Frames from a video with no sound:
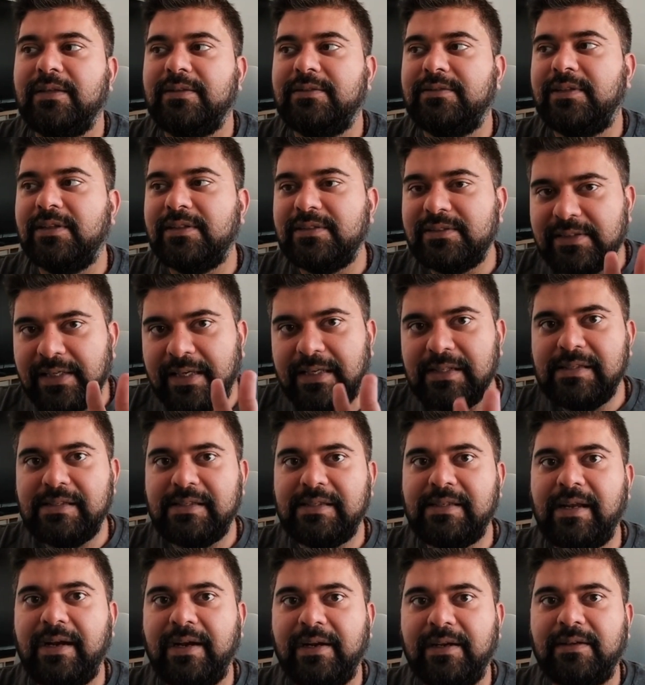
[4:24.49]
the skill
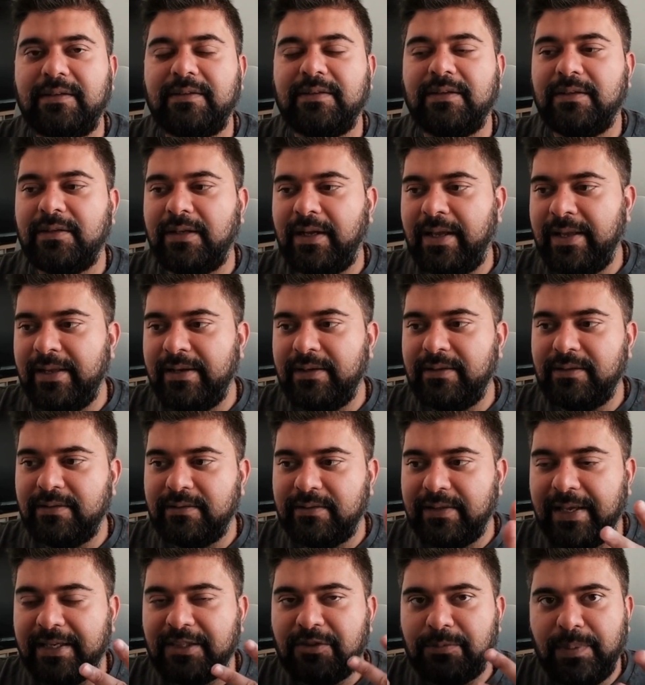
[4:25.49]
set and
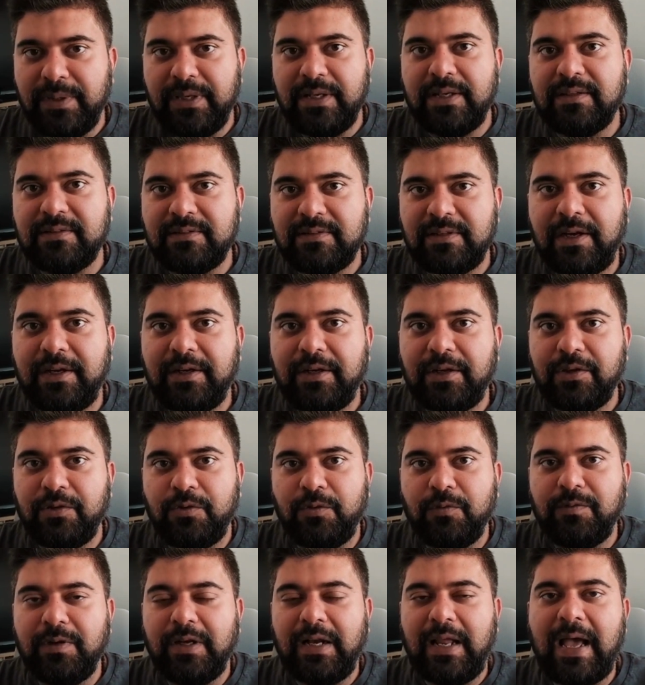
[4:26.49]
the experience that
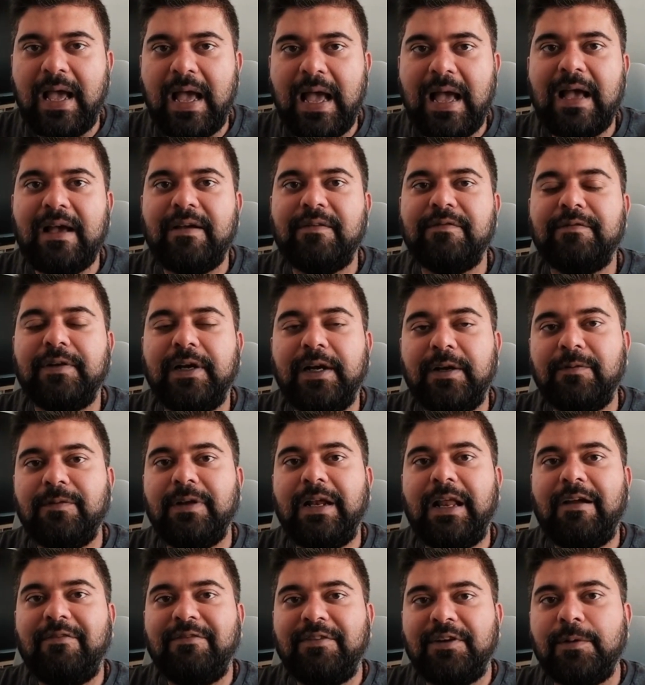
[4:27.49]
you will have, it
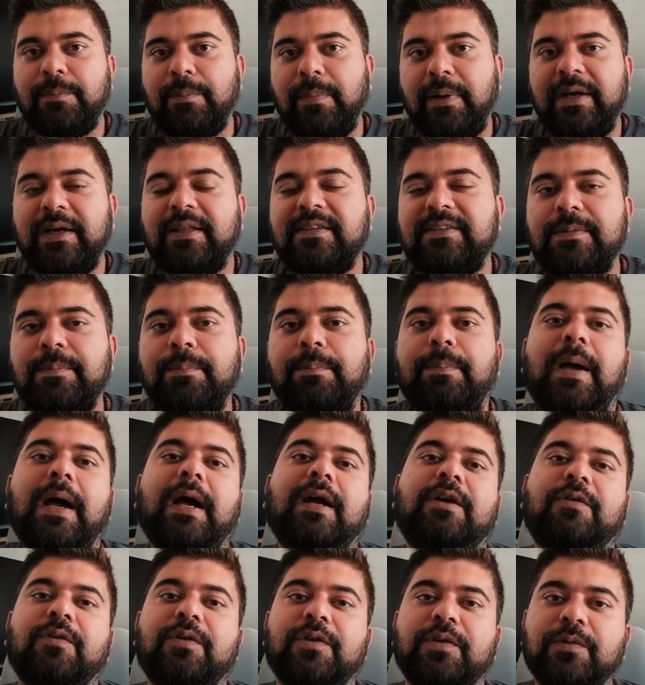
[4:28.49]
will have tremendous
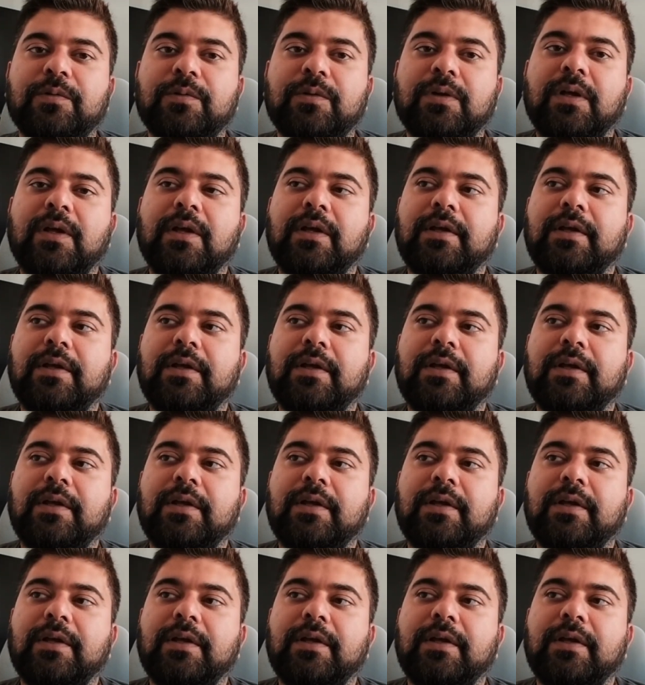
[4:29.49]
impact on you.